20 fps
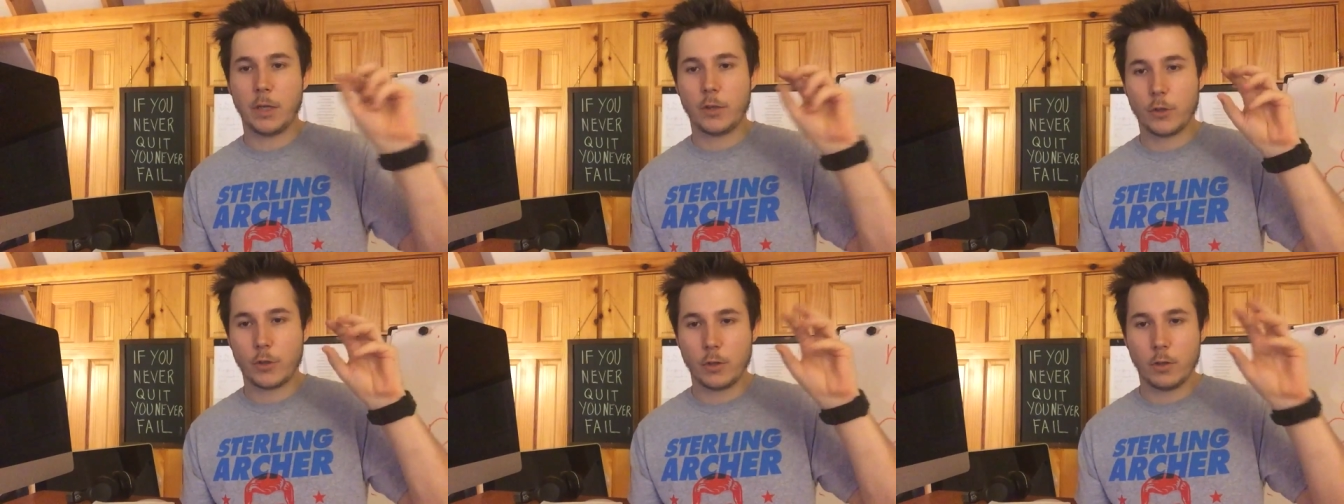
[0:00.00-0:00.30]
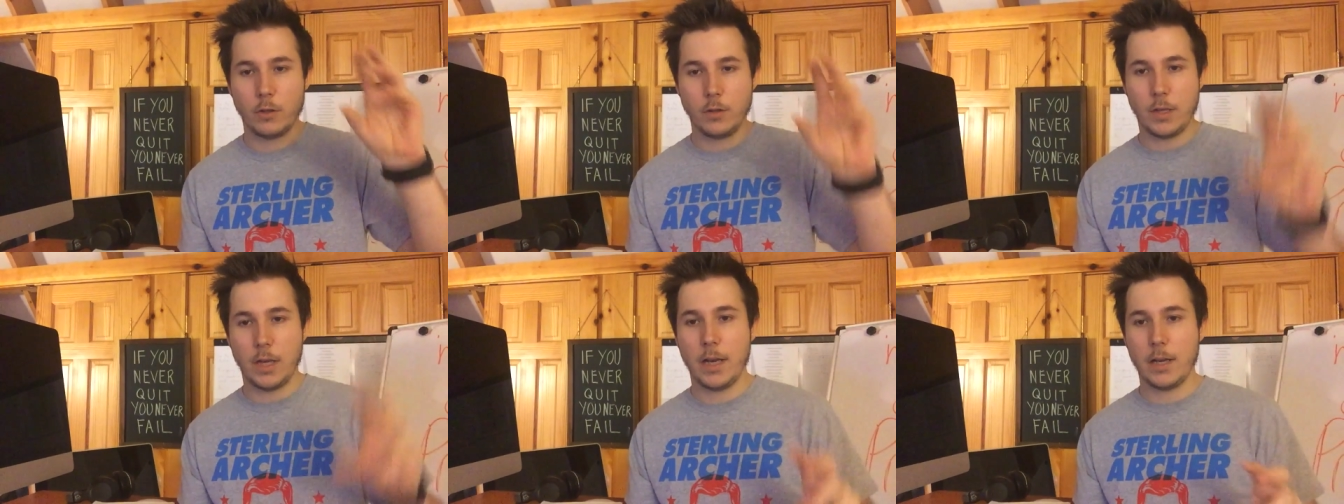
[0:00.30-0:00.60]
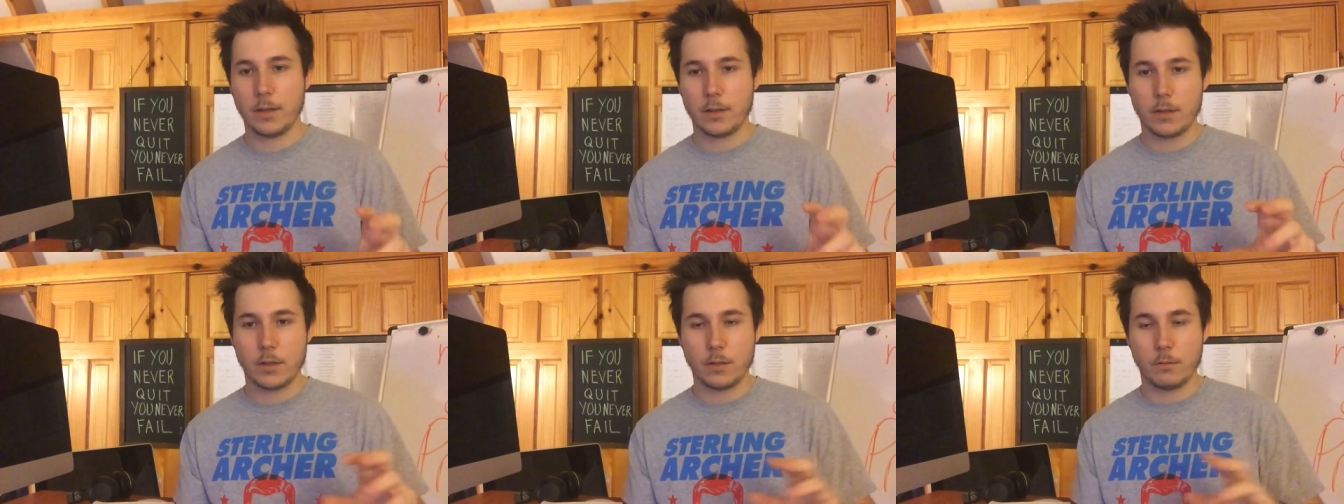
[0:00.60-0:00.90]
picture,
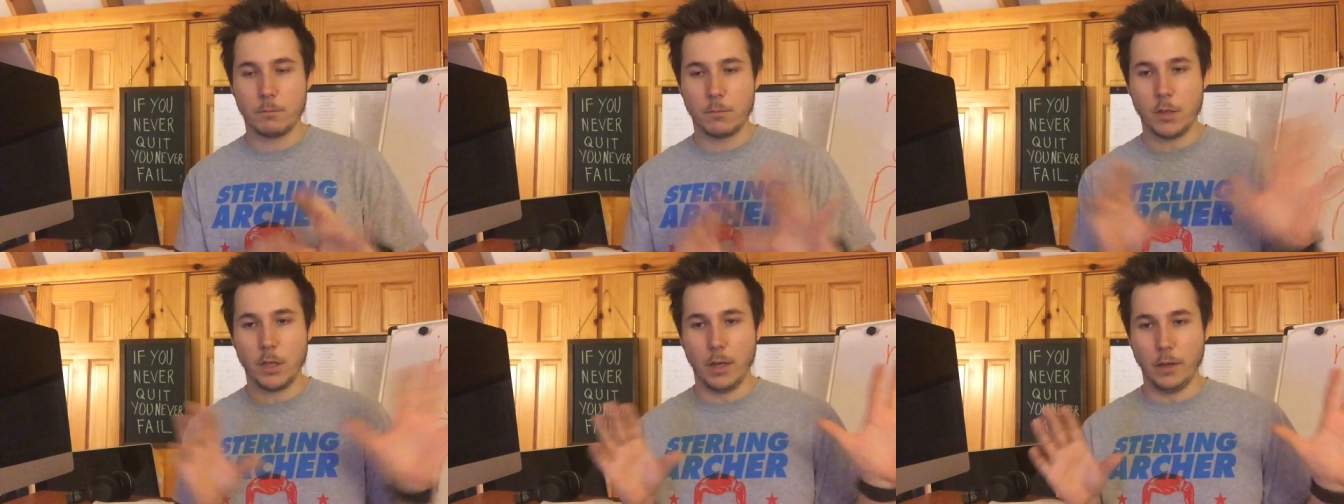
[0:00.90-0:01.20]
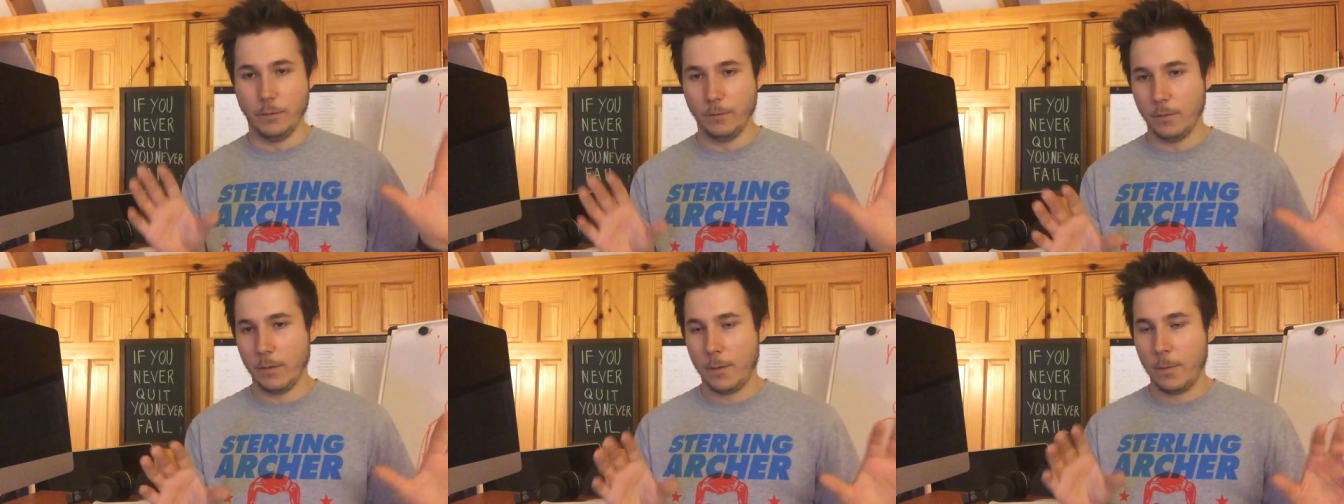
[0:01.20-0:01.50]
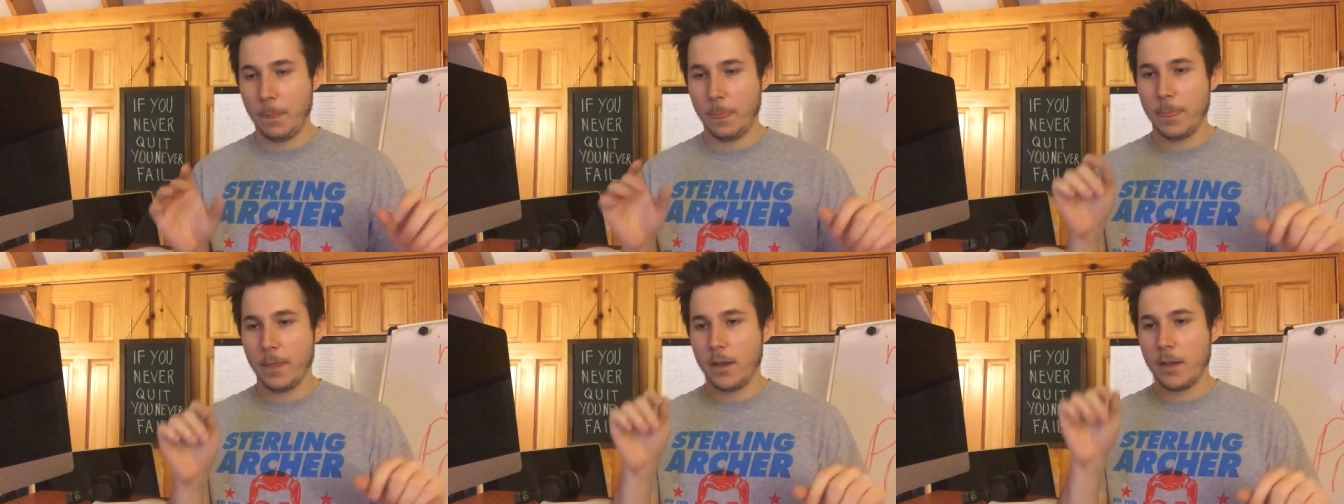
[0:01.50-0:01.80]
text, done.
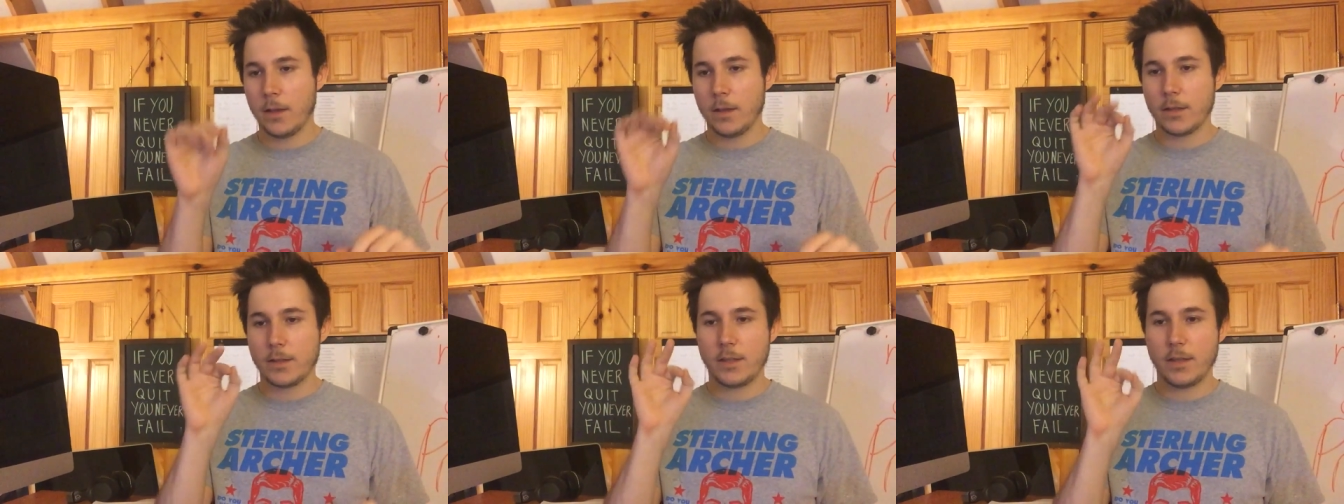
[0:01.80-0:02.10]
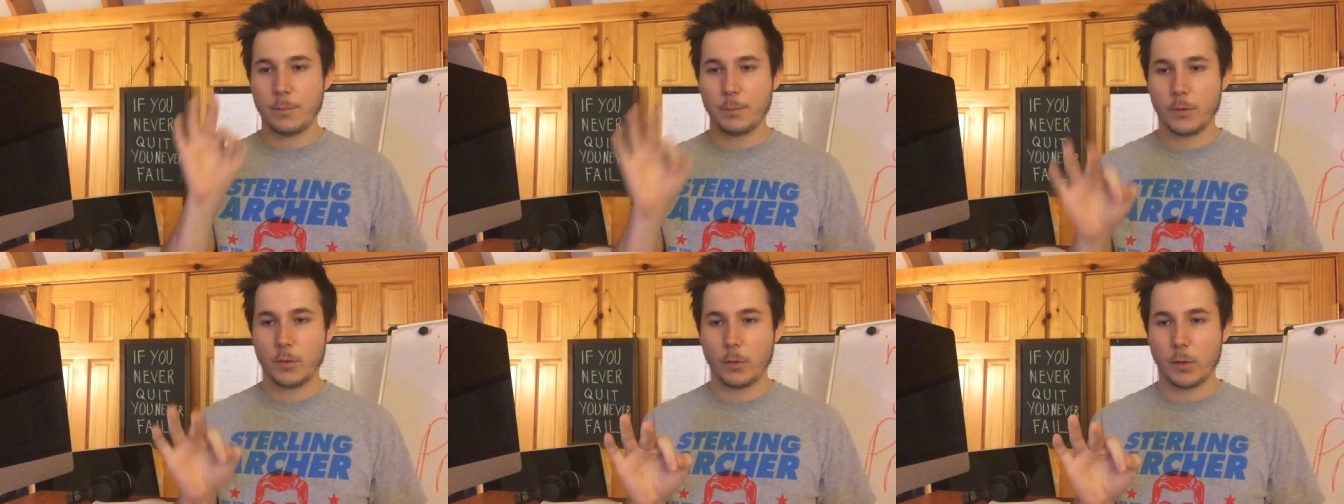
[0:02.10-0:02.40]
Step